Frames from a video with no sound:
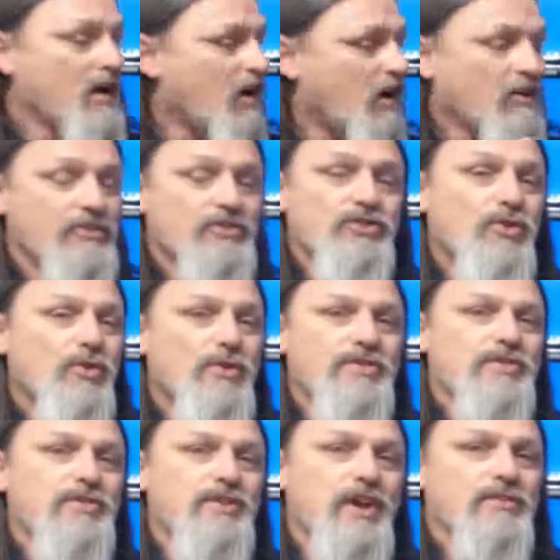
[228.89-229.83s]
All those
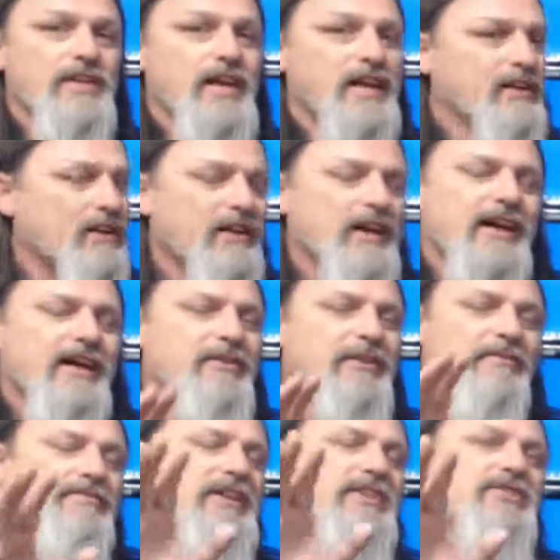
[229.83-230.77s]
doors are closed. Now, look,
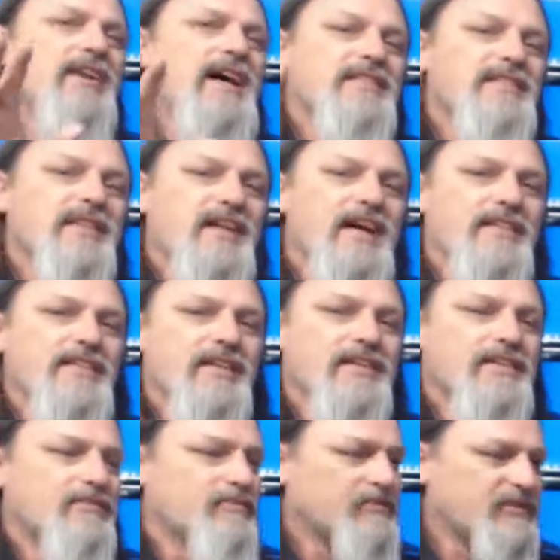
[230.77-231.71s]
visualize it like
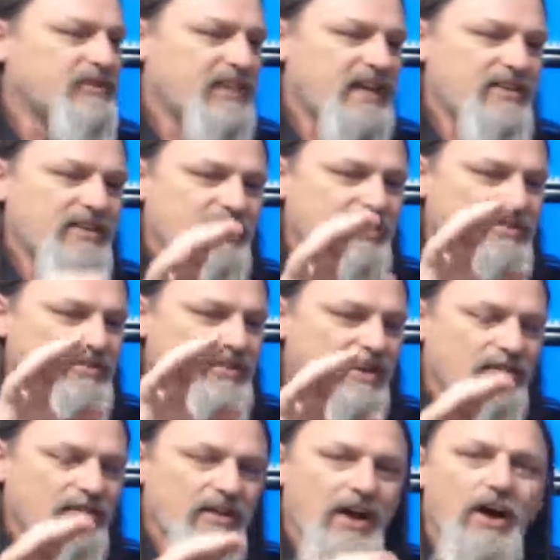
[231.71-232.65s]
this. Say that there's
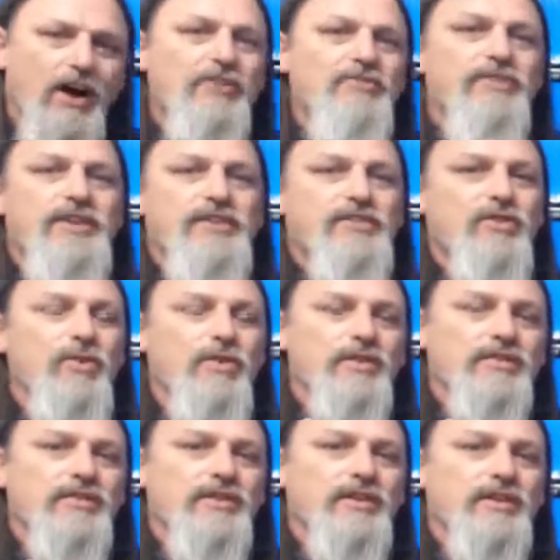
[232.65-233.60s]
100
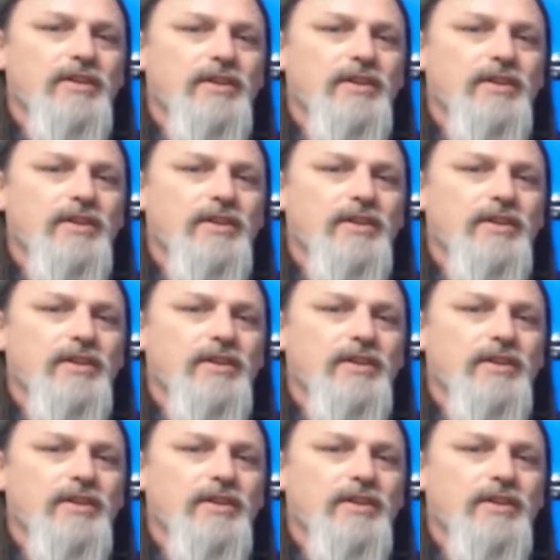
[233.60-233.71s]
doors,